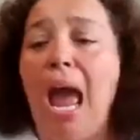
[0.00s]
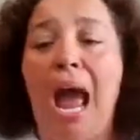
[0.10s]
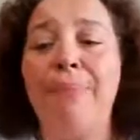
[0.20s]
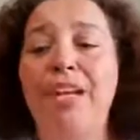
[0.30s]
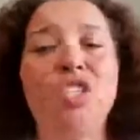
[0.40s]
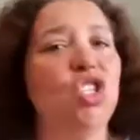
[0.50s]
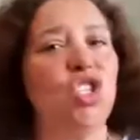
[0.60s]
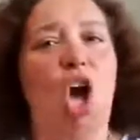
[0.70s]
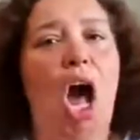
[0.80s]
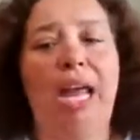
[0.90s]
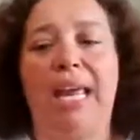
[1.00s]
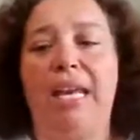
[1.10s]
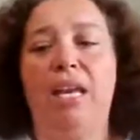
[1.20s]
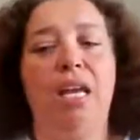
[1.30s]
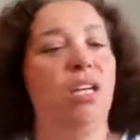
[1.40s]
I'm not just
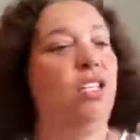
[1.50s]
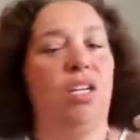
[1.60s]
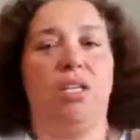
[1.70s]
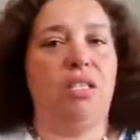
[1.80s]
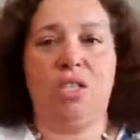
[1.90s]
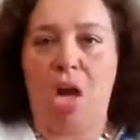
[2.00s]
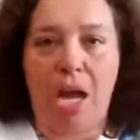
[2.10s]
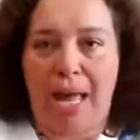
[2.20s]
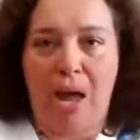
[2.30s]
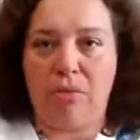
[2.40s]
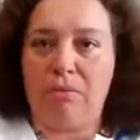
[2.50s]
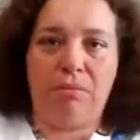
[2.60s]
talking to talk out